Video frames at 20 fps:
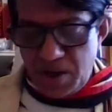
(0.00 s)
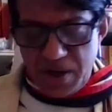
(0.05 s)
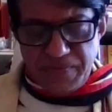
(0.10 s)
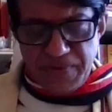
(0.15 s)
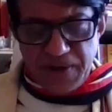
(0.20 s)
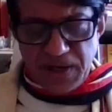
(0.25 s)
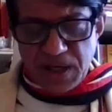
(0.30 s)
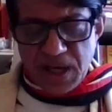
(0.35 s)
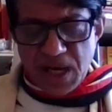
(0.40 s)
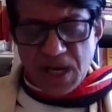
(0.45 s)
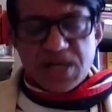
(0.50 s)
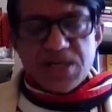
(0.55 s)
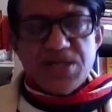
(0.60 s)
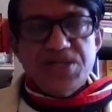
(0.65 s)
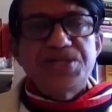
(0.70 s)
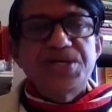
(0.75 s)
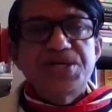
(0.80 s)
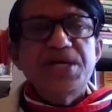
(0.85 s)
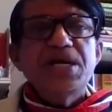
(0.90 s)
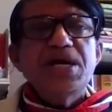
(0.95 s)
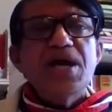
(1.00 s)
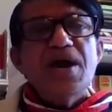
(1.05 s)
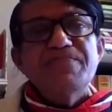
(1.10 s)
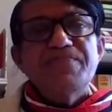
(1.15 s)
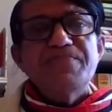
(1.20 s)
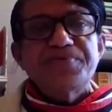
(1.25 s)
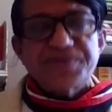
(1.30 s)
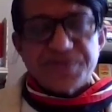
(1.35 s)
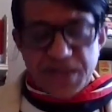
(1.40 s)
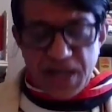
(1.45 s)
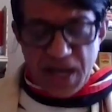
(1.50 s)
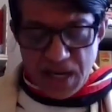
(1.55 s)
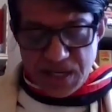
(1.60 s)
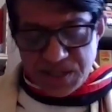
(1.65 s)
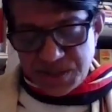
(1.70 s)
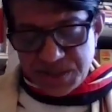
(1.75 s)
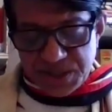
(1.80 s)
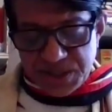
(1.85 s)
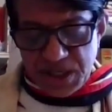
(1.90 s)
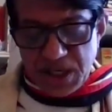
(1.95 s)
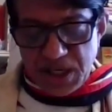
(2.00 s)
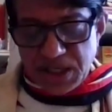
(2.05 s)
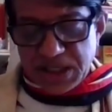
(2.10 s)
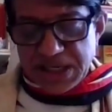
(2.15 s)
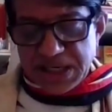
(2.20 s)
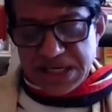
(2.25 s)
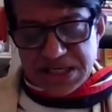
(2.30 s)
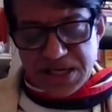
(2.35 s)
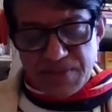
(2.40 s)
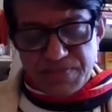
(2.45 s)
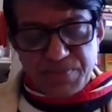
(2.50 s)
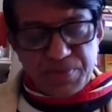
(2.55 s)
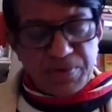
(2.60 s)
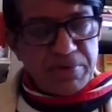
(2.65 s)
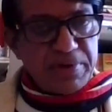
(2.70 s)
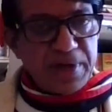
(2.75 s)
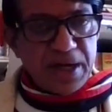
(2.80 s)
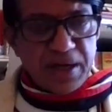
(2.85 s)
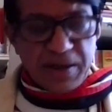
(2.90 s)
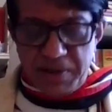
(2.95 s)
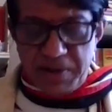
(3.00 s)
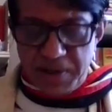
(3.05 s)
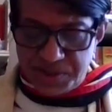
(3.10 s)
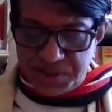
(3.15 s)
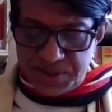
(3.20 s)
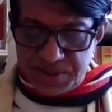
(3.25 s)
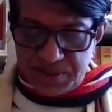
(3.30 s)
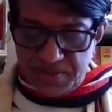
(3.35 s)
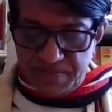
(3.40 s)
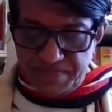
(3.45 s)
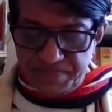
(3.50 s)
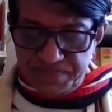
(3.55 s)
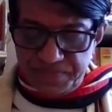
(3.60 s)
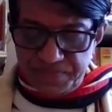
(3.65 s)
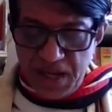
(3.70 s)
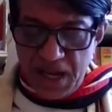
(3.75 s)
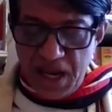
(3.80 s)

or even de-emphasized in contemporary criticism.